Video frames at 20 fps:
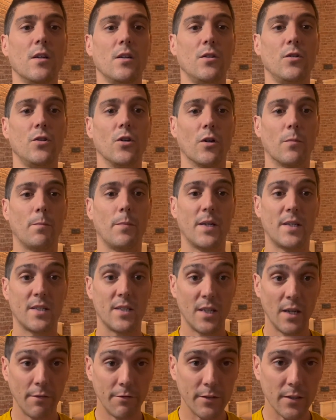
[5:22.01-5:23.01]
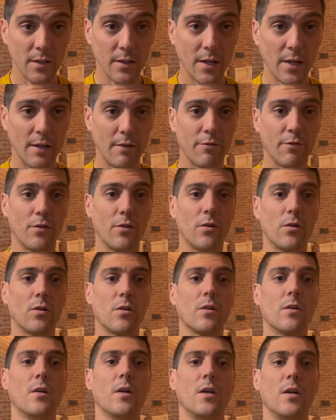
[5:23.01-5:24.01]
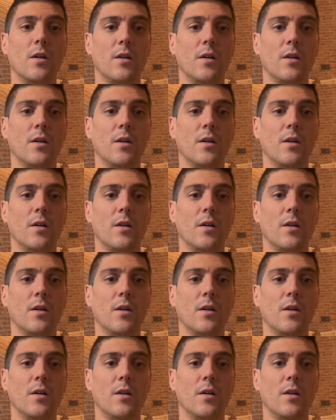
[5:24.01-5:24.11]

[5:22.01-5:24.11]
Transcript: your perceived effort.